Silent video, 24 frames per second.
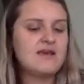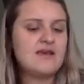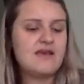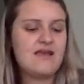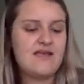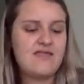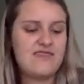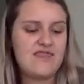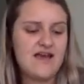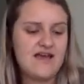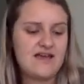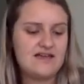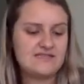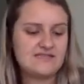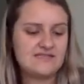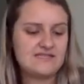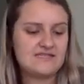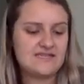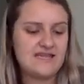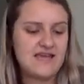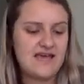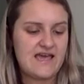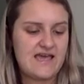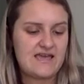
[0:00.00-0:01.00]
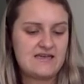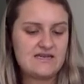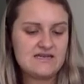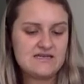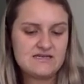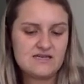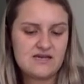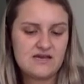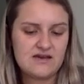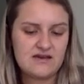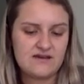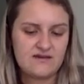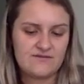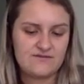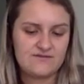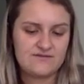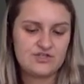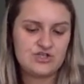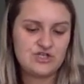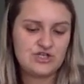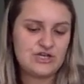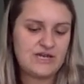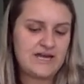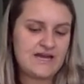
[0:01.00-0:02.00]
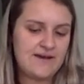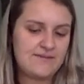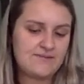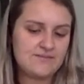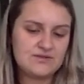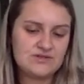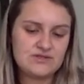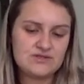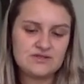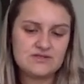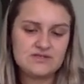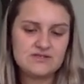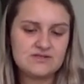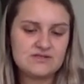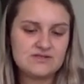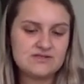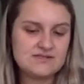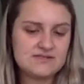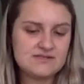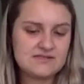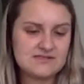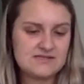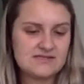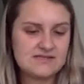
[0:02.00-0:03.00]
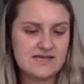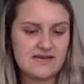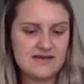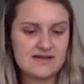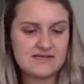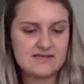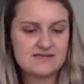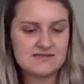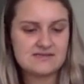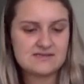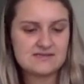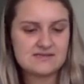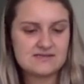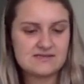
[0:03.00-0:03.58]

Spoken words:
And that is the end of chapter 7.